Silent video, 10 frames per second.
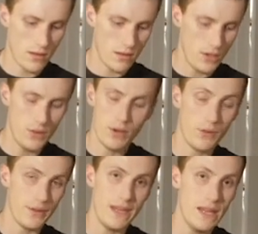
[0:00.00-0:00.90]
you
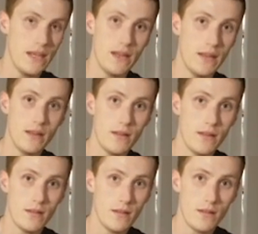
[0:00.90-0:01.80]
don't need
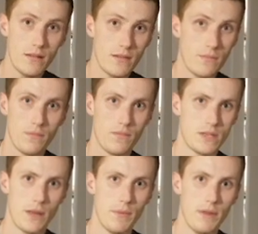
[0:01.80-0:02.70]

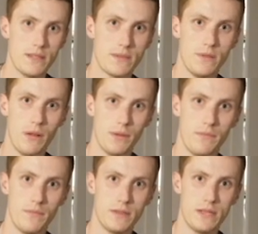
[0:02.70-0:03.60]
supplements to be able to
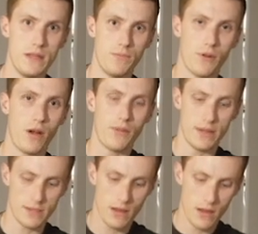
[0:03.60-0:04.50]
see
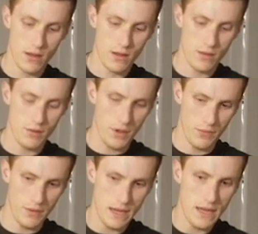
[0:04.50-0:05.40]
progress. You
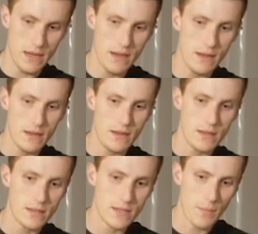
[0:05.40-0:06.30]
don't need
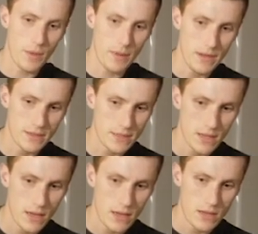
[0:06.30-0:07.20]
supplements
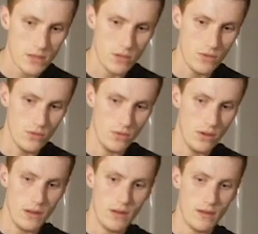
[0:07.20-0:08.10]
to
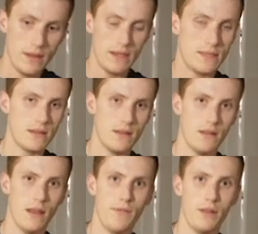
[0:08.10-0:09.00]
get to the
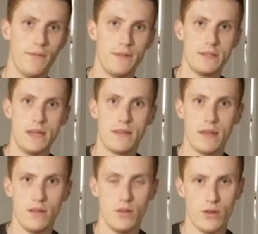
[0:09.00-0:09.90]
level of physique
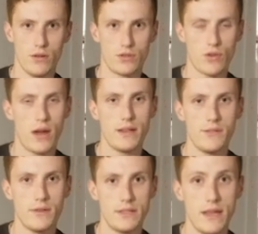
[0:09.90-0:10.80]
that you're trying
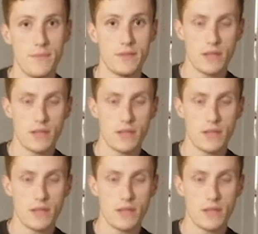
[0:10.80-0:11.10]
to attempt.